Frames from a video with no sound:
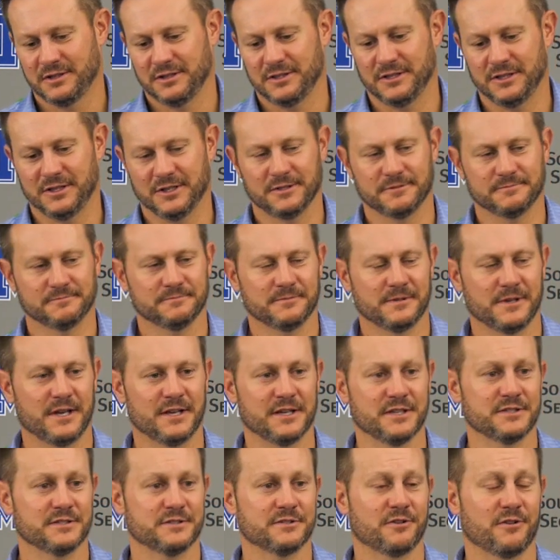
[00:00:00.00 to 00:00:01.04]
you know,
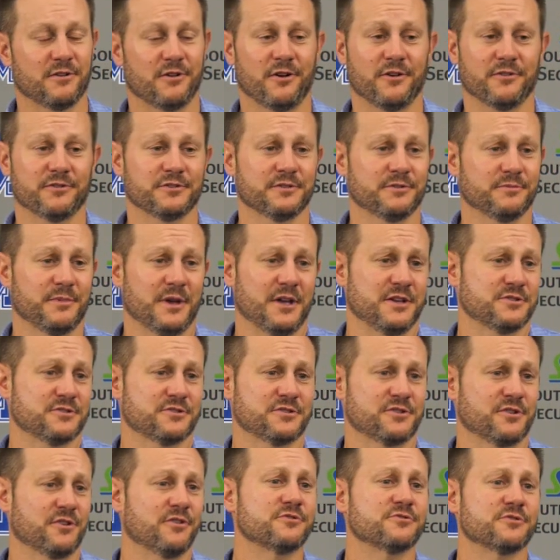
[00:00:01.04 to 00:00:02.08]
has off major
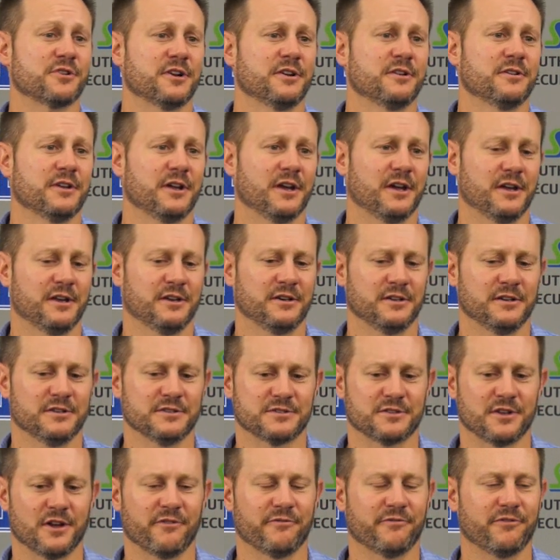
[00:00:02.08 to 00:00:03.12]
surgery and
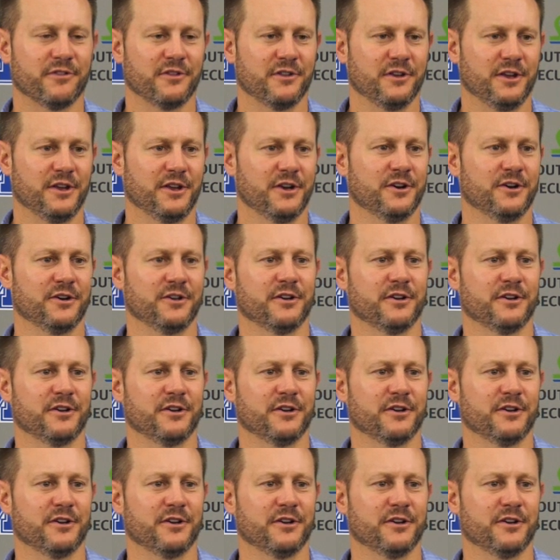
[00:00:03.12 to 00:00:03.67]
is done for the year.